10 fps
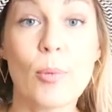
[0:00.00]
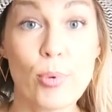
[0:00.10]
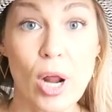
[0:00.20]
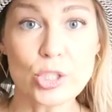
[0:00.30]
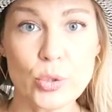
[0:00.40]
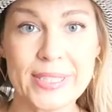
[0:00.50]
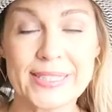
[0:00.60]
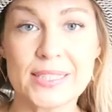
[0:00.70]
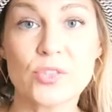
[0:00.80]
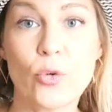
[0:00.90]
bra
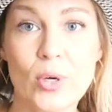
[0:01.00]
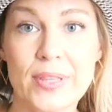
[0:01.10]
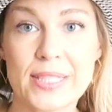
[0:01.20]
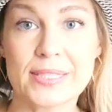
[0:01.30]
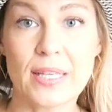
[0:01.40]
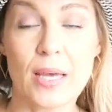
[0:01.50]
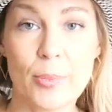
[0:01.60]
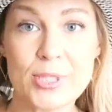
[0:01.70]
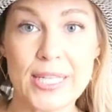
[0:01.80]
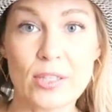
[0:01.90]
choices for this uh,
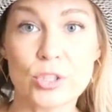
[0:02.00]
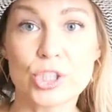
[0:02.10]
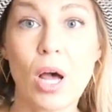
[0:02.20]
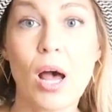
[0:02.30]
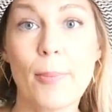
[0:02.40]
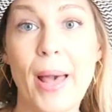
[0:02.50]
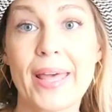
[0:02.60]
particular top.